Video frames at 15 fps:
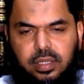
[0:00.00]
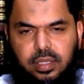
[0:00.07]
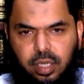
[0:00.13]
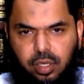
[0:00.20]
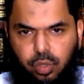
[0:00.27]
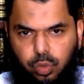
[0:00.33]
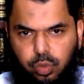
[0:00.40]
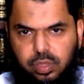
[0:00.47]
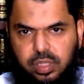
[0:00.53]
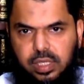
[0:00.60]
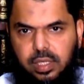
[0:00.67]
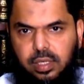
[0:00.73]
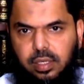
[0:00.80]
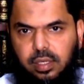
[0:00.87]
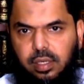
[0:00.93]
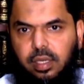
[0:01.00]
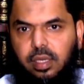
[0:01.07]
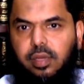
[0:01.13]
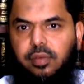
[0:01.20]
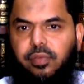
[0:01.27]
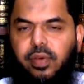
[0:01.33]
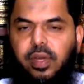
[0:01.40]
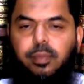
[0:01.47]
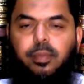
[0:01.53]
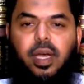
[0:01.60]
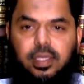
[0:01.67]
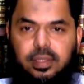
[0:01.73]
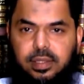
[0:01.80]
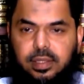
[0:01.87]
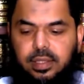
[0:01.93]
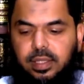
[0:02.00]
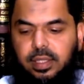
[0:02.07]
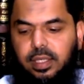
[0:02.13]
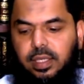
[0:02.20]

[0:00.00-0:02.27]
Shakruti Farmat,